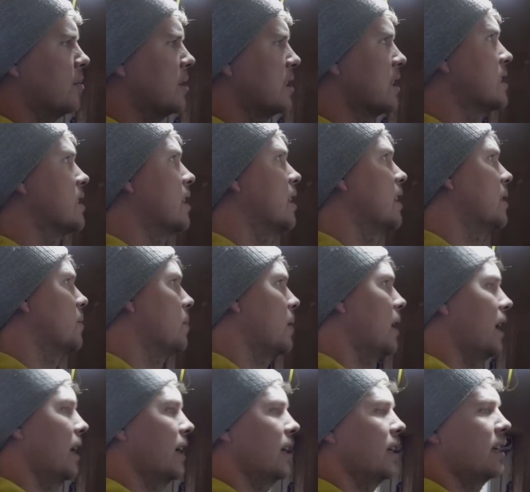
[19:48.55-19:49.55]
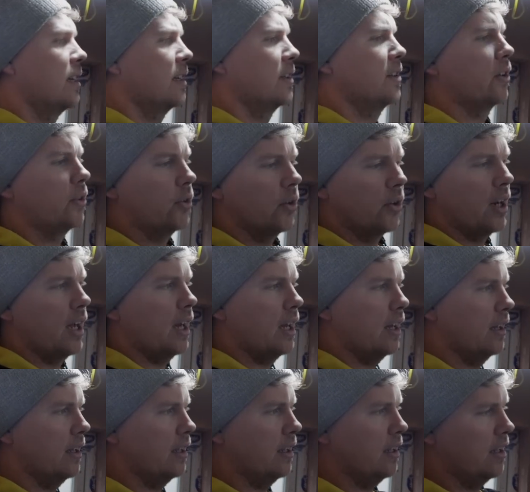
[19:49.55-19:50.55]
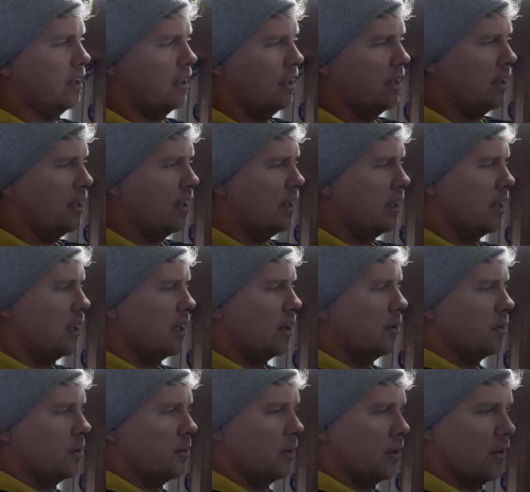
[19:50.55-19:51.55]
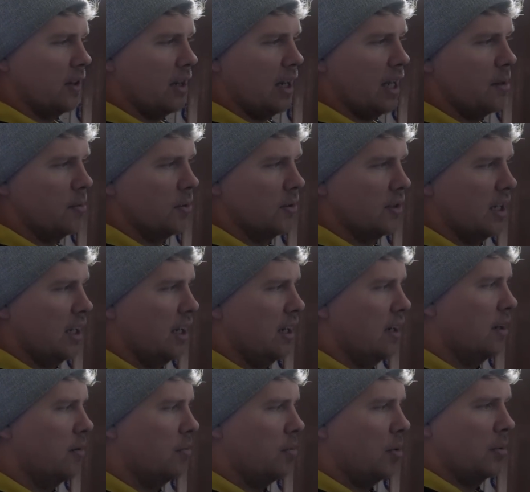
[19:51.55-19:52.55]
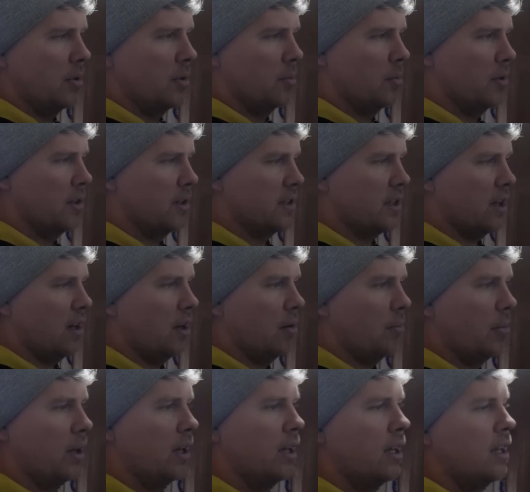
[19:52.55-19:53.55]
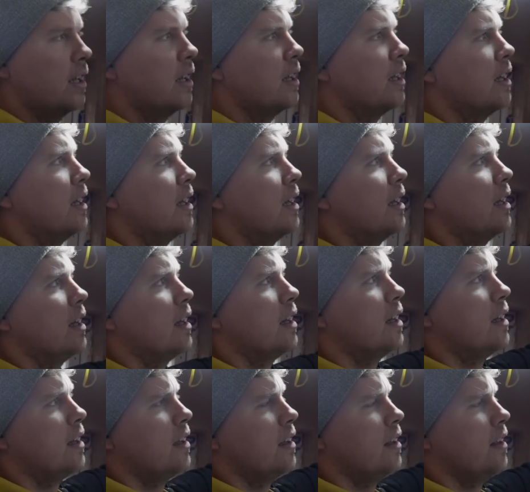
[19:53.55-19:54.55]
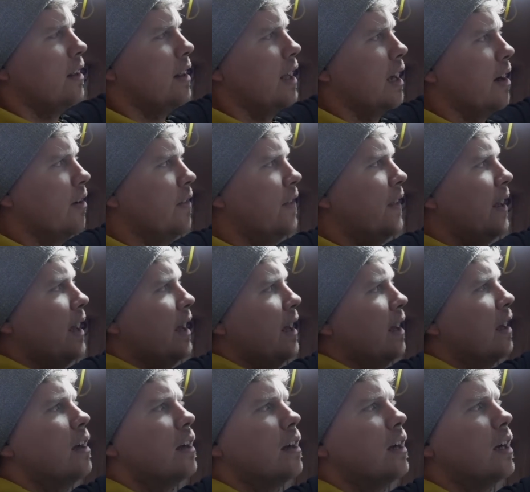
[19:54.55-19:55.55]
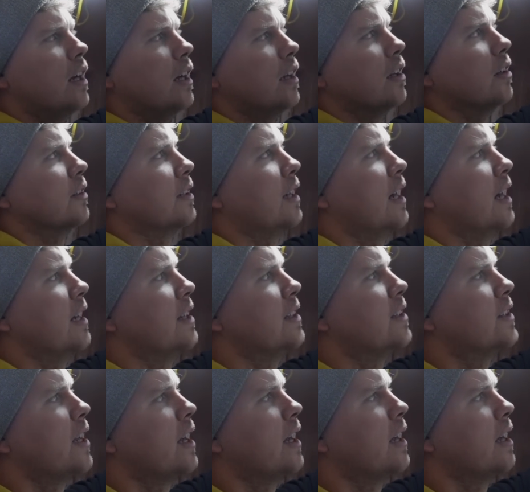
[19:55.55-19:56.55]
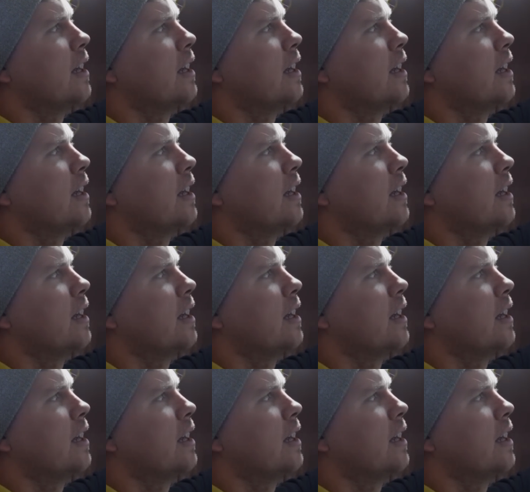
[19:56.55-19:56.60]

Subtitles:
It's a solid white, it's a good height. Once you've got the labels in, probably do them at the top, there and there. That'll look nice.